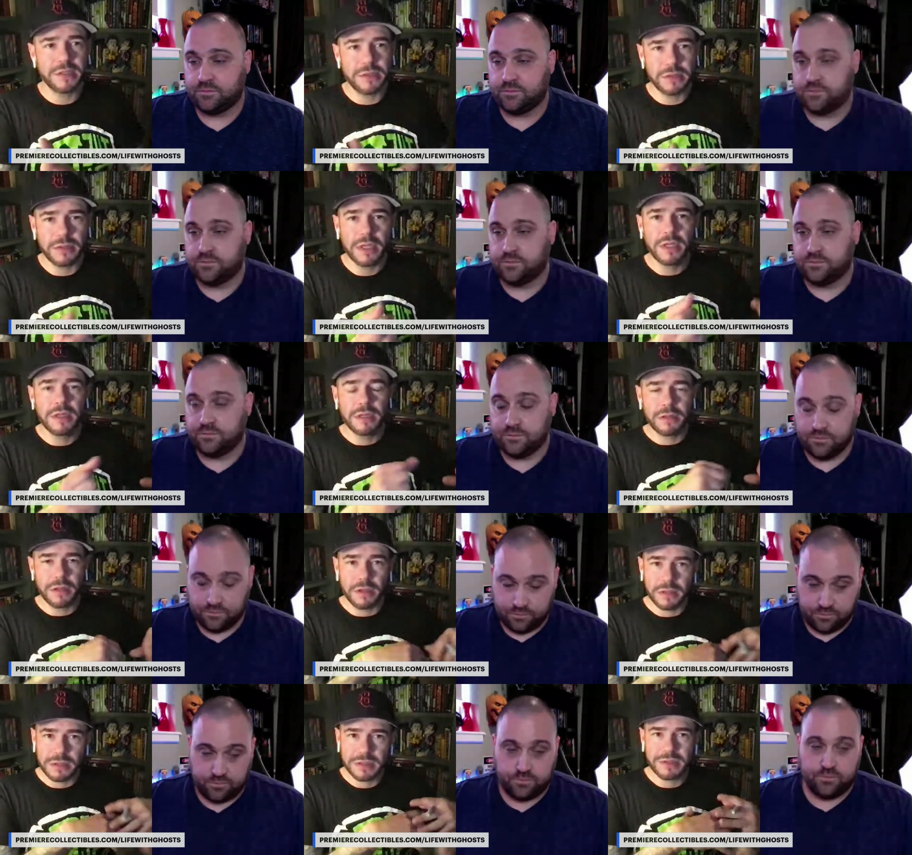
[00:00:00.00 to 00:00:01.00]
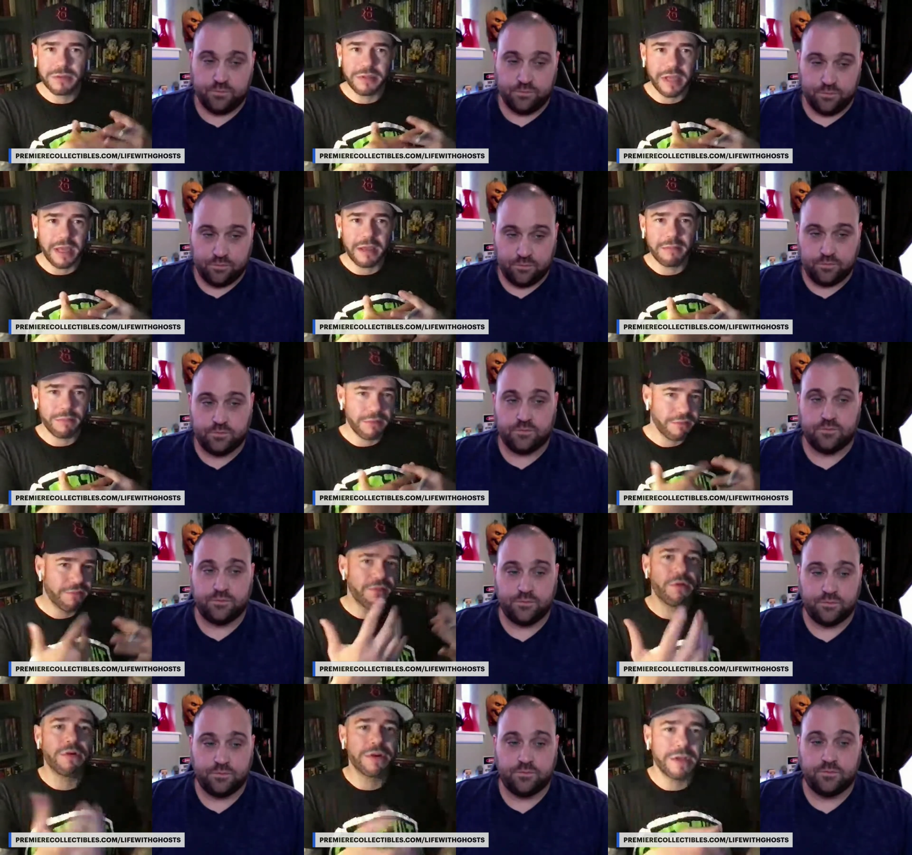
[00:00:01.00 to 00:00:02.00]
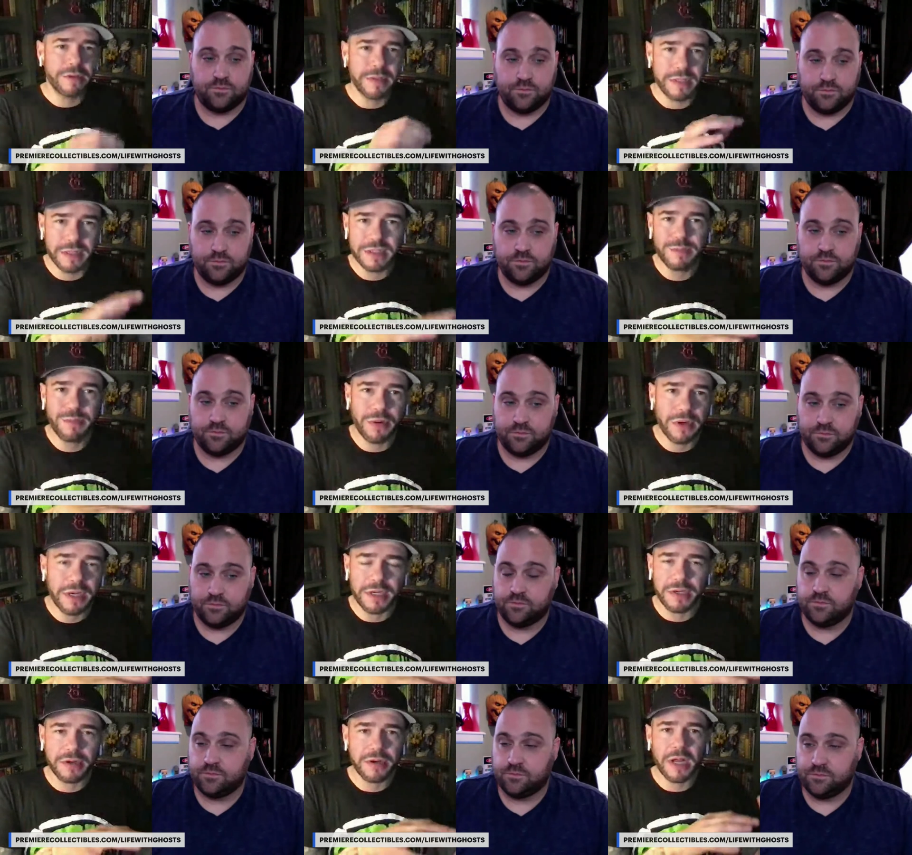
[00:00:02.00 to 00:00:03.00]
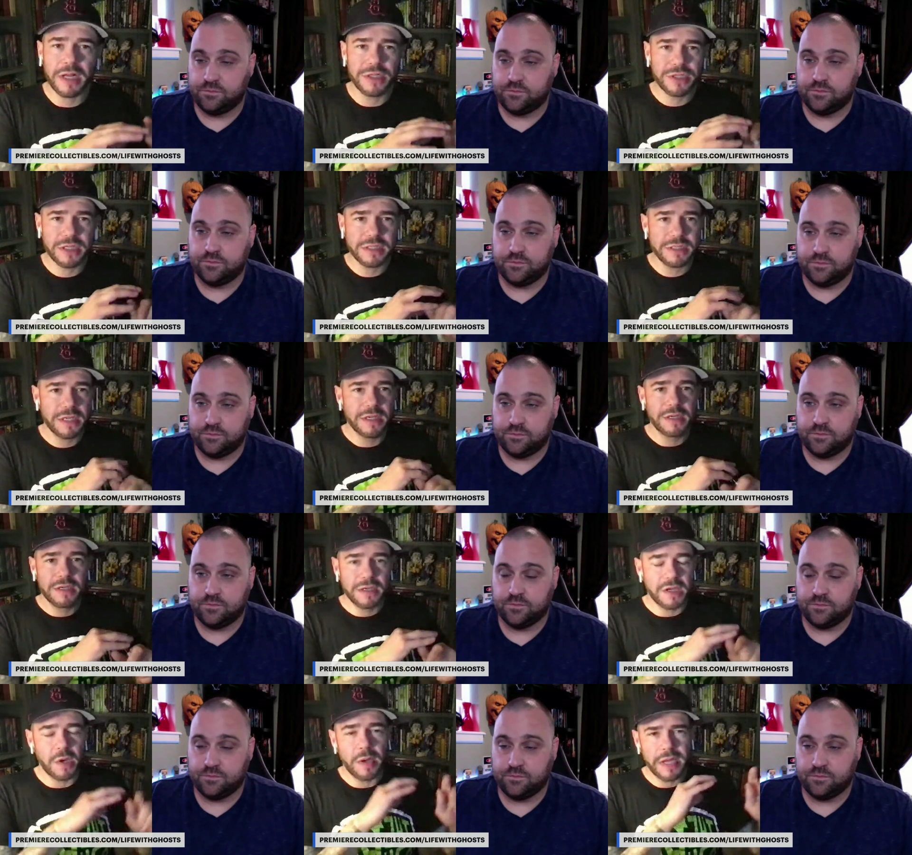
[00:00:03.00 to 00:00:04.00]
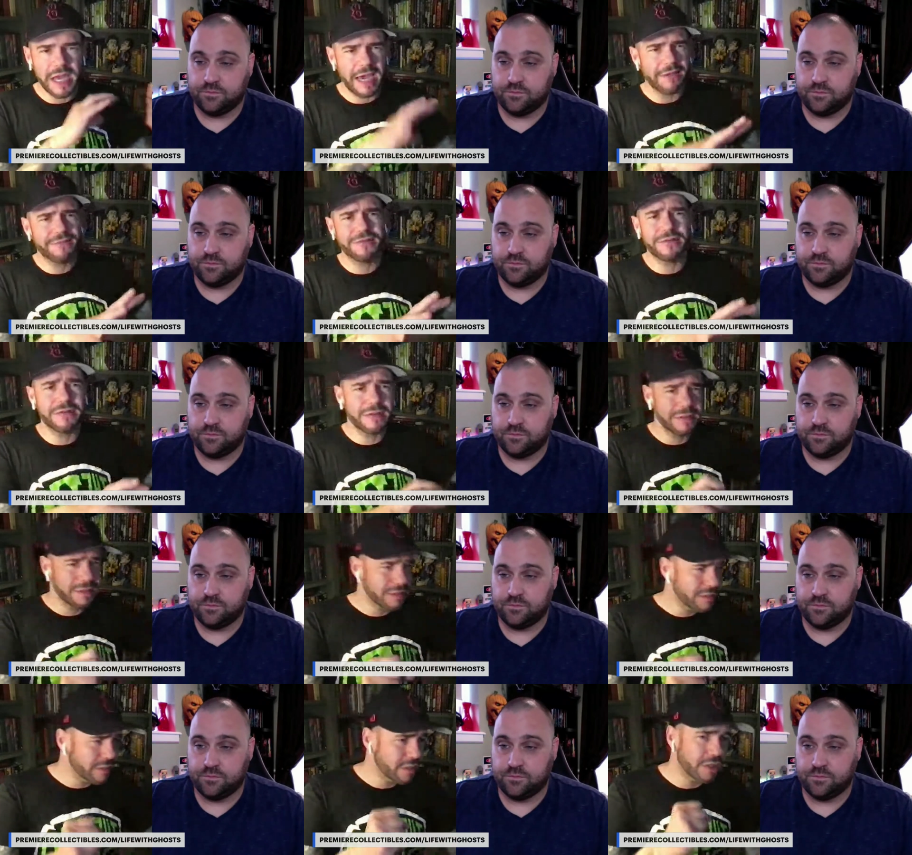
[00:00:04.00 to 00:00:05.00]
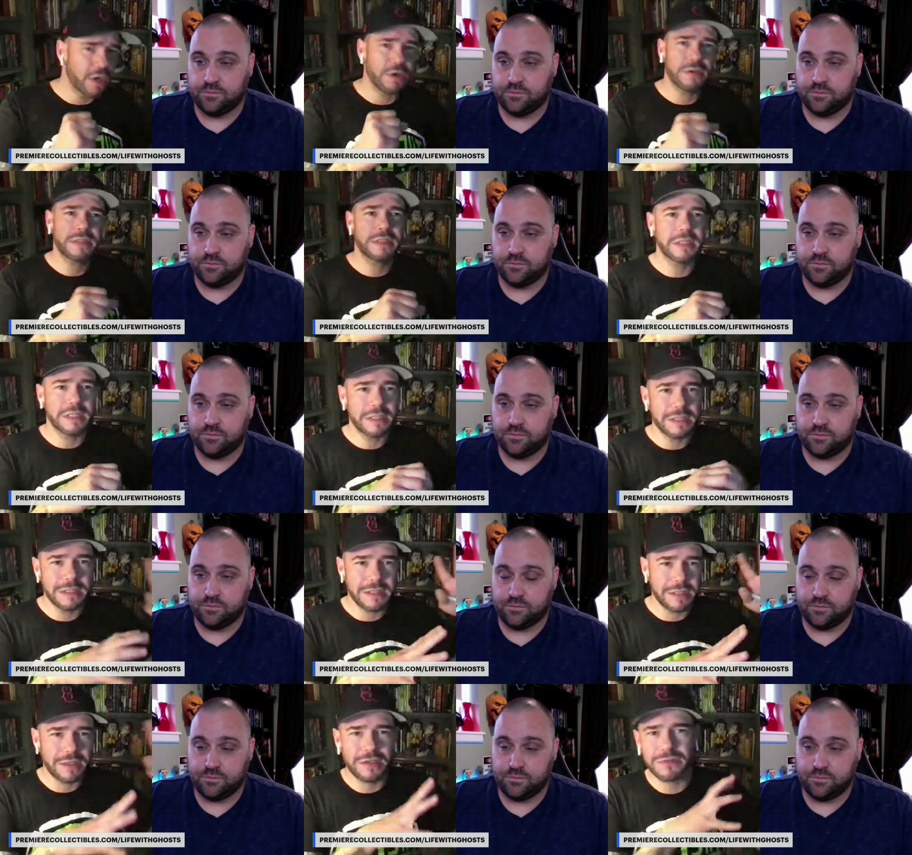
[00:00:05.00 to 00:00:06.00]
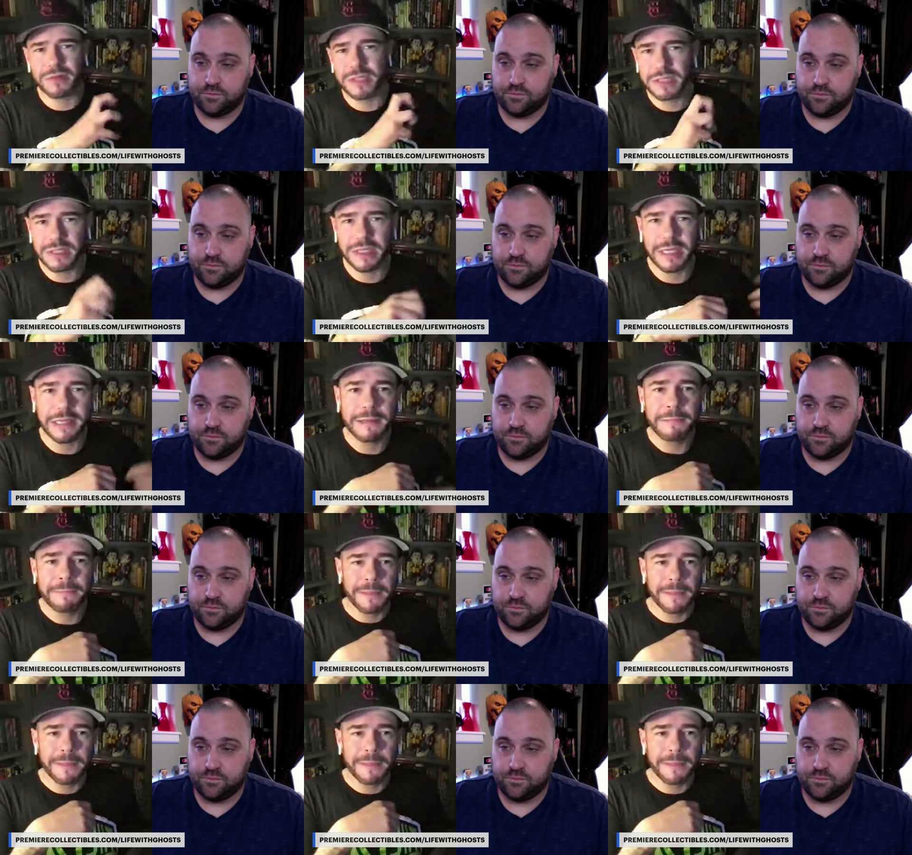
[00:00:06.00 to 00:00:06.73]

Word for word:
Speaker 1: to those who came before you in this book, and you're not just going after the, the ghost and the, the grisly.